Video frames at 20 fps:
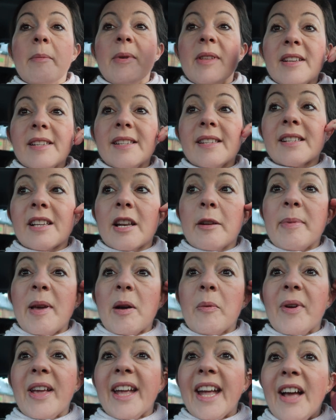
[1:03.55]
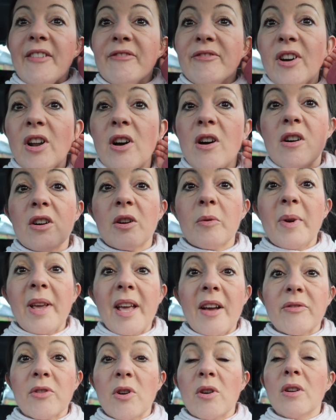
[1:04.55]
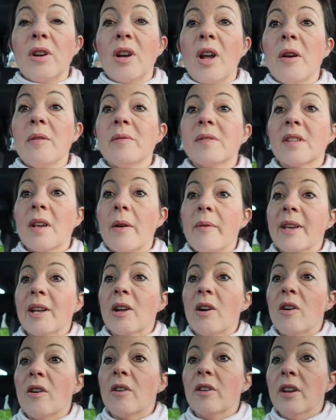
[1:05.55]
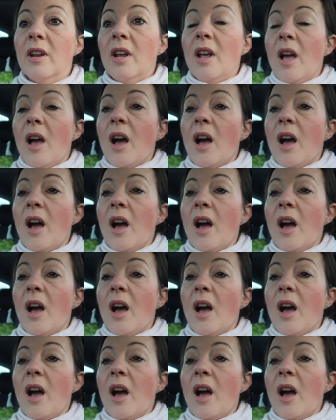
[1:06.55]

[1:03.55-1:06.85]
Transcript: but this is going to be a weekend vlog. We have got loads going on.